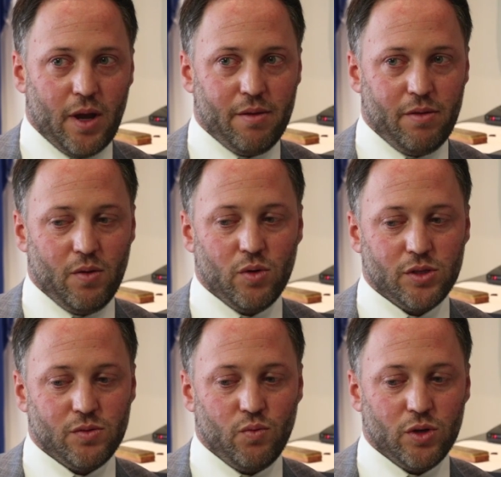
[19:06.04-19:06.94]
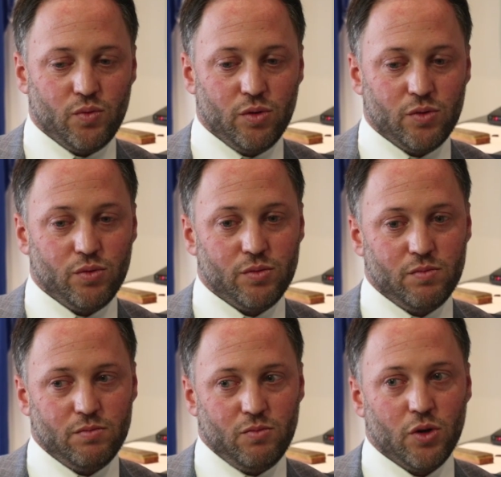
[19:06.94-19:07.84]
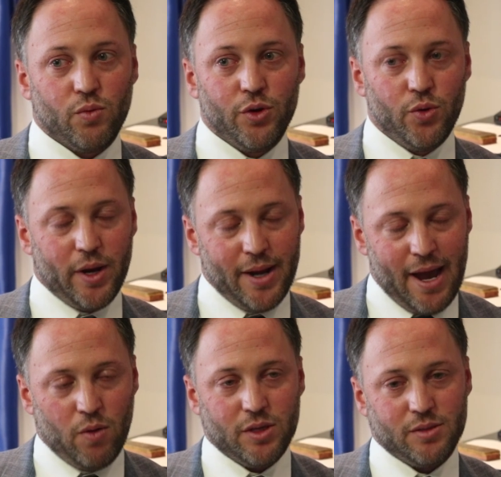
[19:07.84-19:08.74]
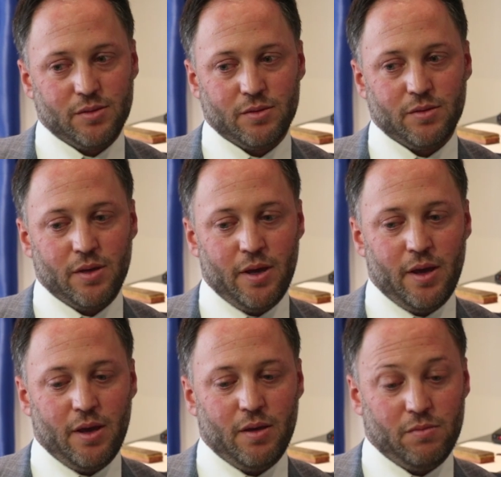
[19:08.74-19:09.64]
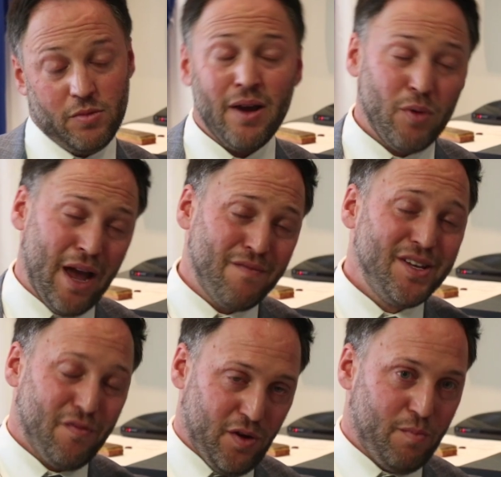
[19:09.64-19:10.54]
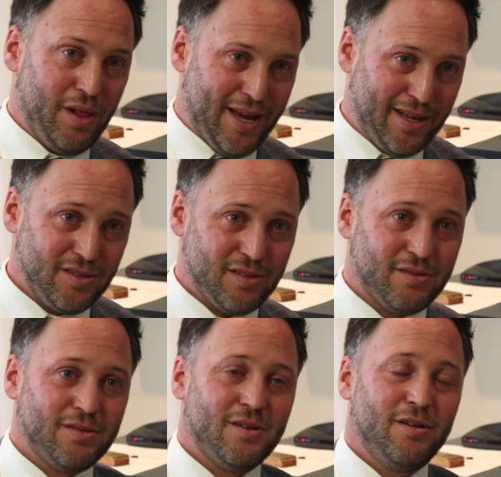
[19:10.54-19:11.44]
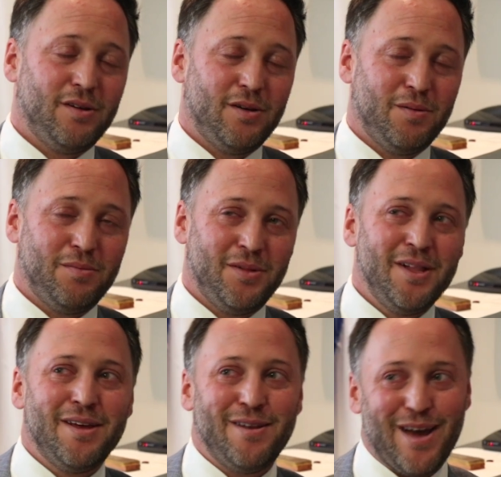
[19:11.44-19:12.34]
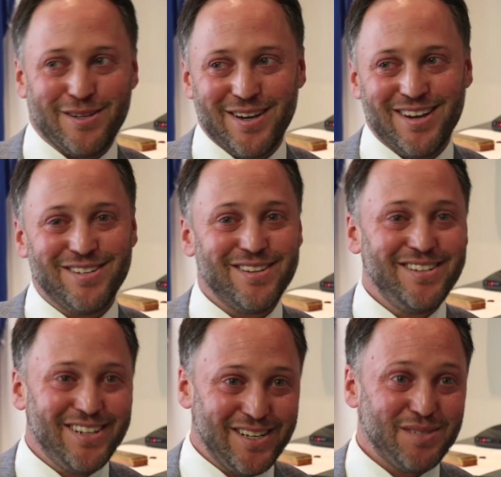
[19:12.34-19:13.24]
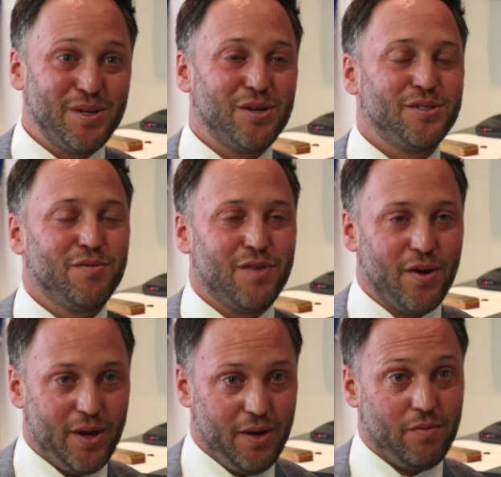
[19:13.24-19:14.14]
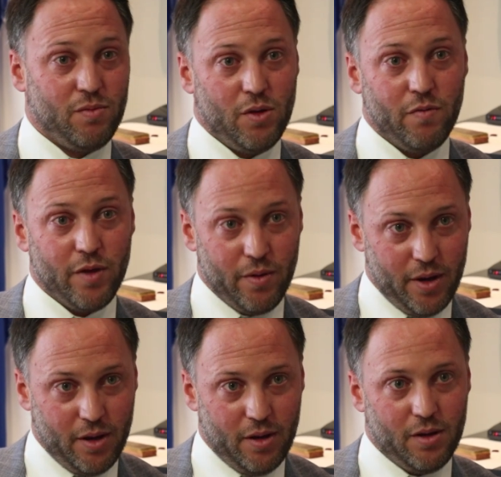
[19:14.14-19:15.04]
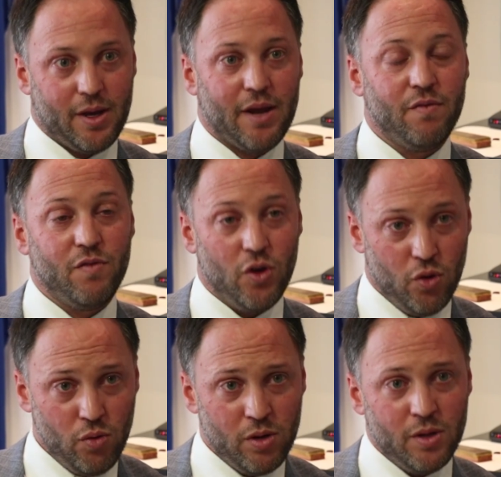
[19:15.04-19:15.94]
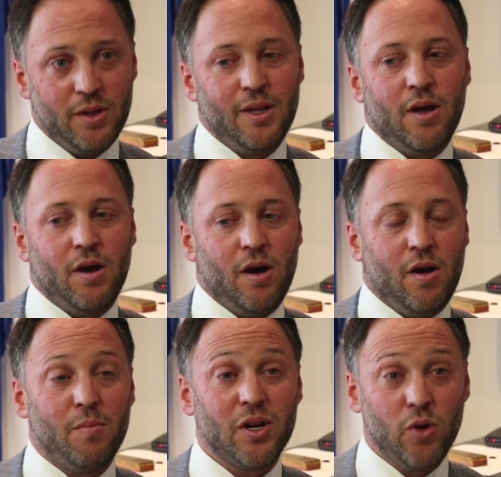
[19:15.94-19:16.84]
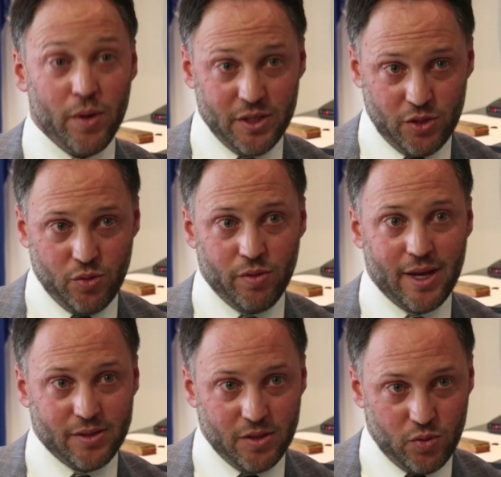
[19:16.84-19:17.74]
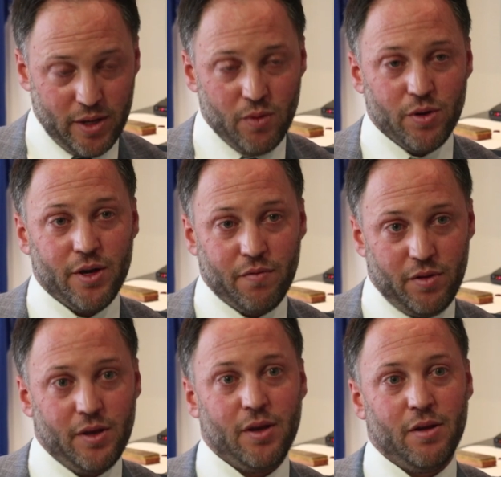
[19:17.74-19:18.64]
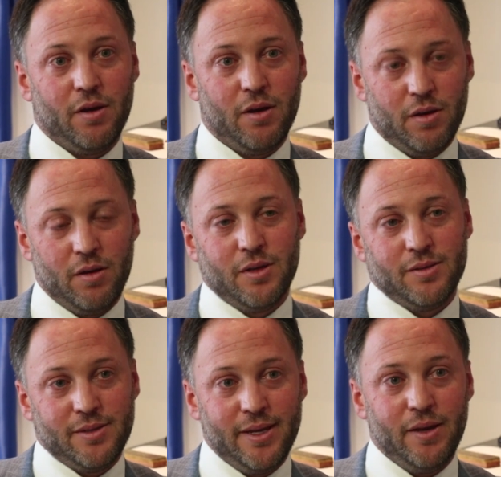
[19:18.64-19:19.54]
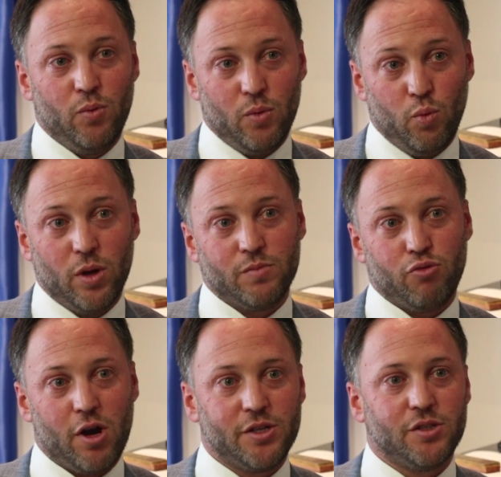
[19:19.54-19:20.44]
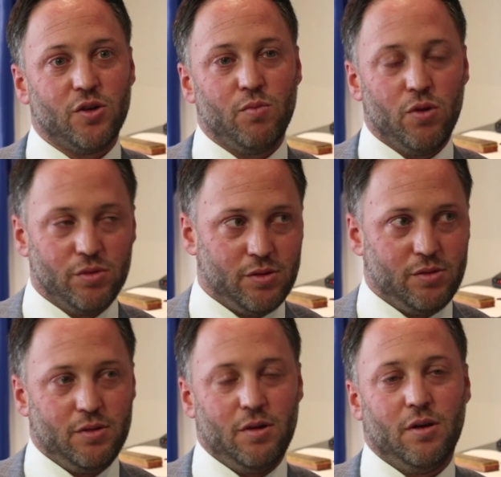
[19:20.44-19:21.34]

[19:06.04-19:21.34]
I think what we're doing now is we have different plans. Not to get into the details because they're very kind of new. But going to 2020, we're definitely gonna see what projects are most